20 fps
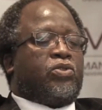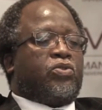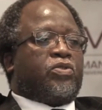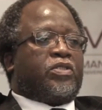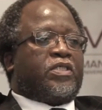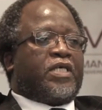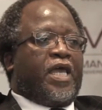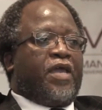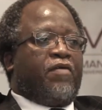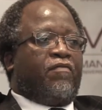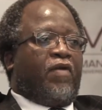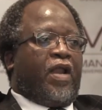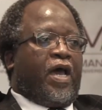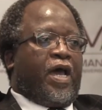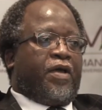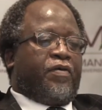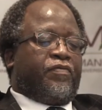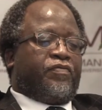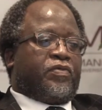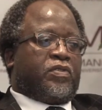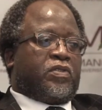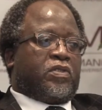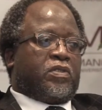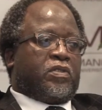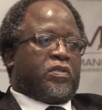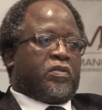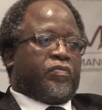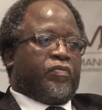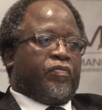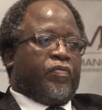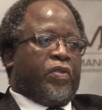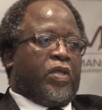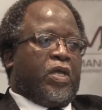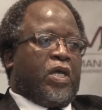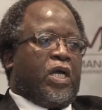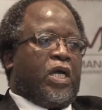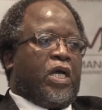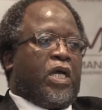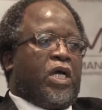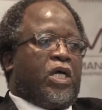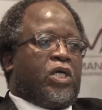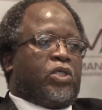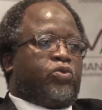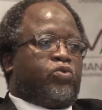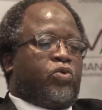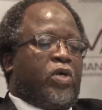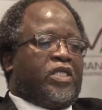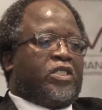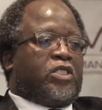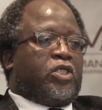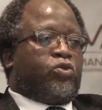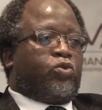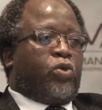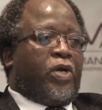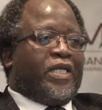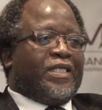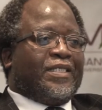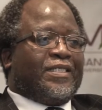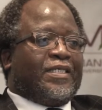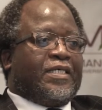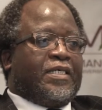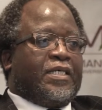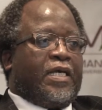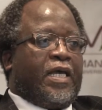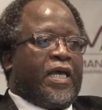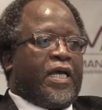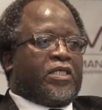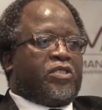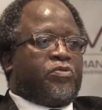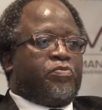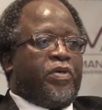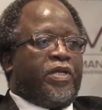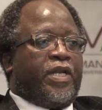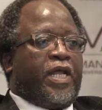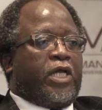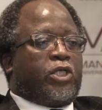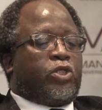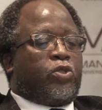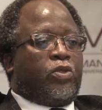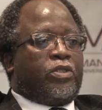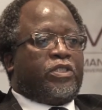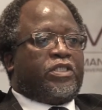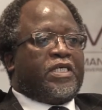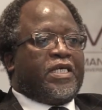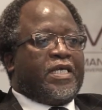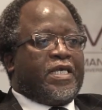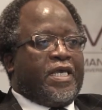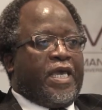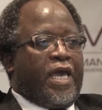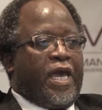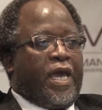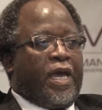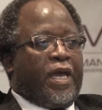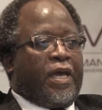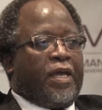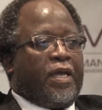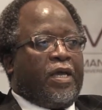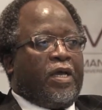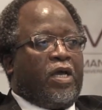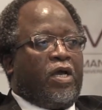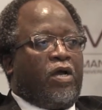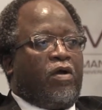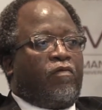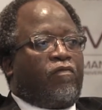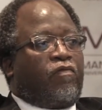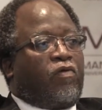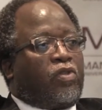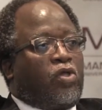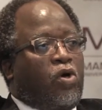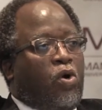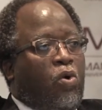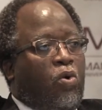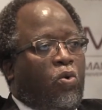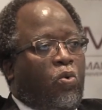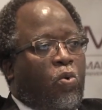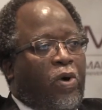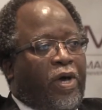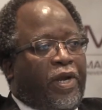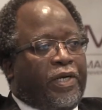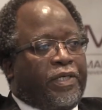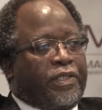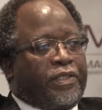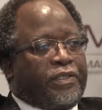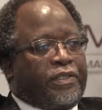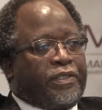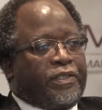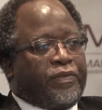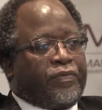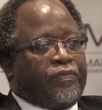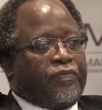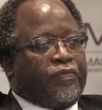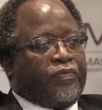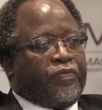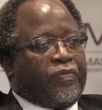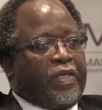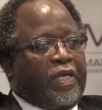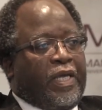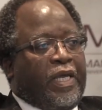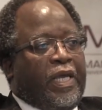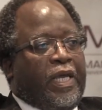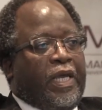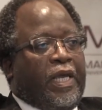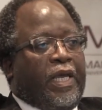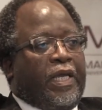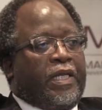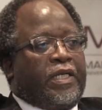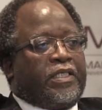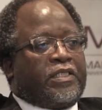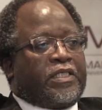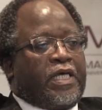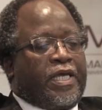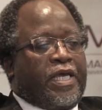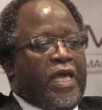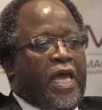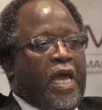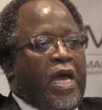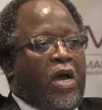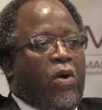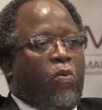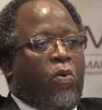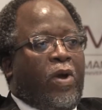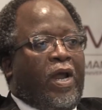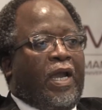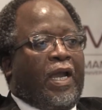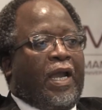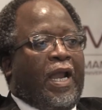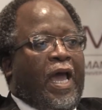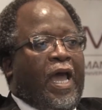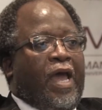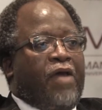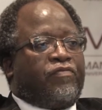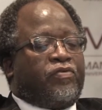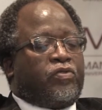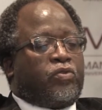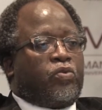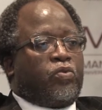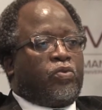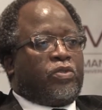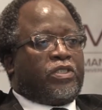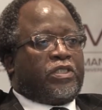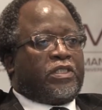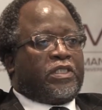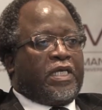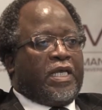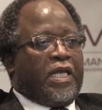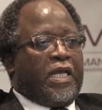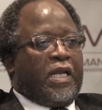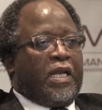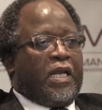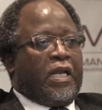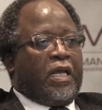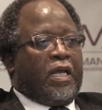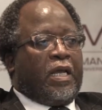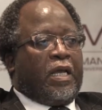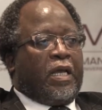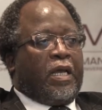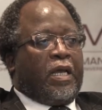to save lives. 2020 has been a daunting year for the whole world. It is a year when life stood still